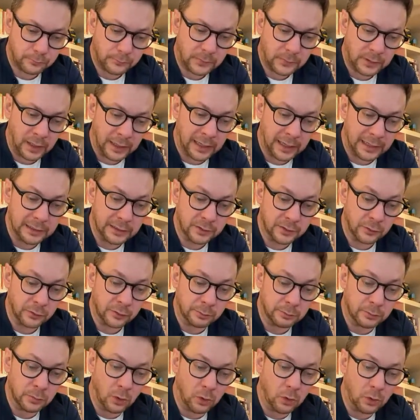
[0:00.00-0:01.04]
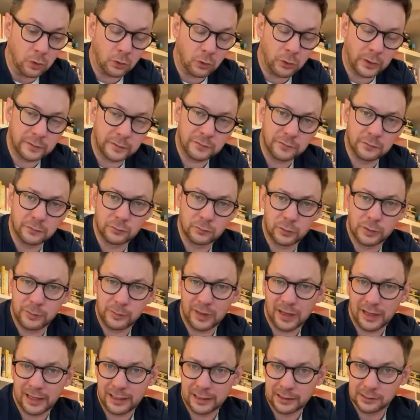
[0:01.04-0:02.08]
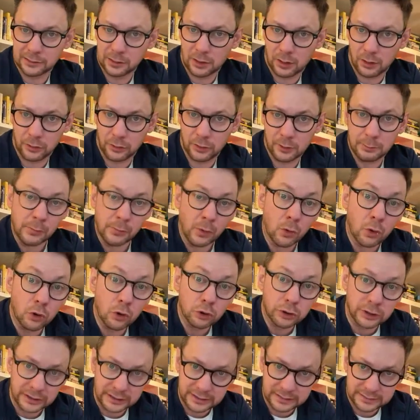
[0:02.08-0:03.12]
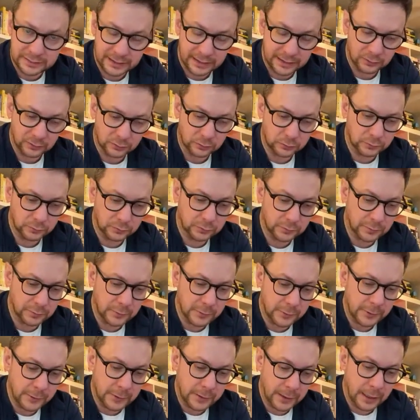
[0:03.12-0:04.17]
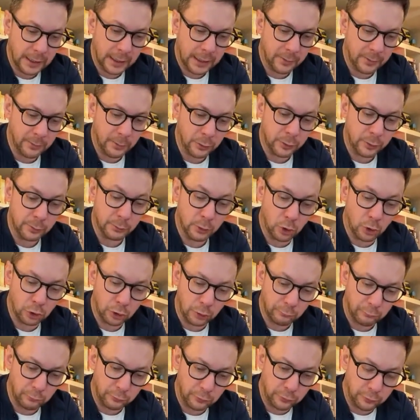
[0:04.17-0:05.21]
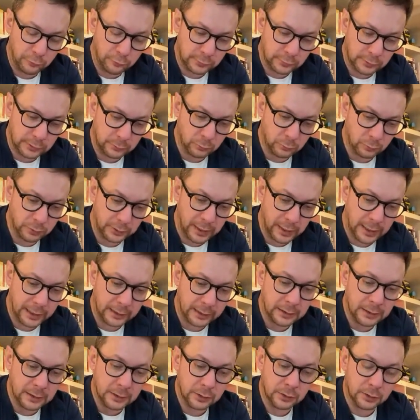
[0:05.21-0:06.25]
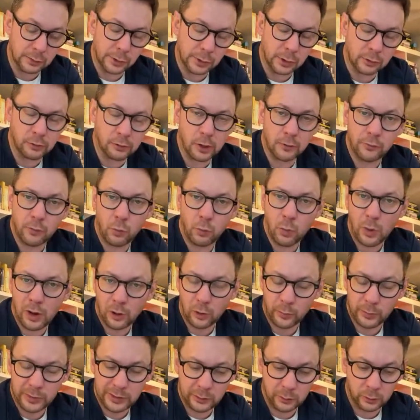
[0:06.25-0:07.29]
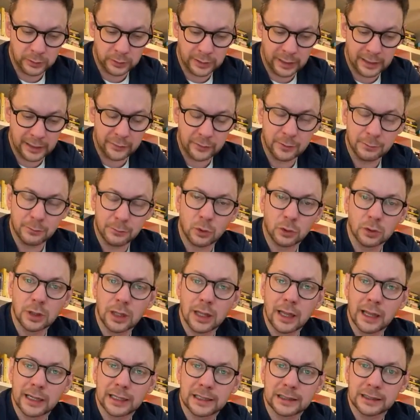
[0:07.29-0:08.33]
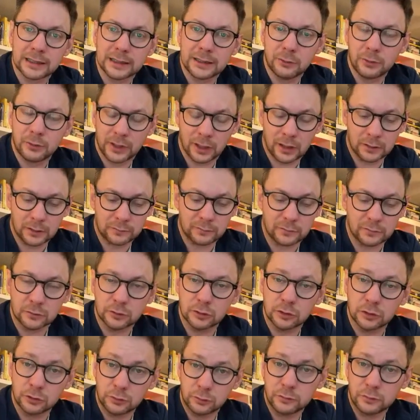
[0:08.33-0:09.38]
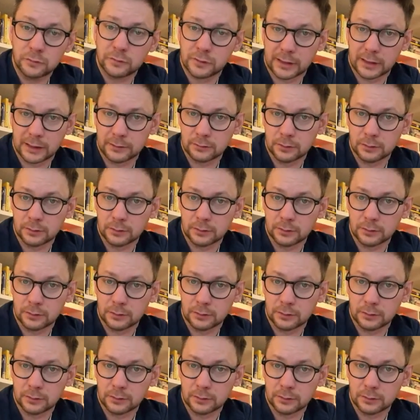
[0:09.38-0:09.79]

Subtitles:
and the more questions we pile on, the more details, the more confusing it will get, the more overwhelming it will get, and the more likely we are to lose that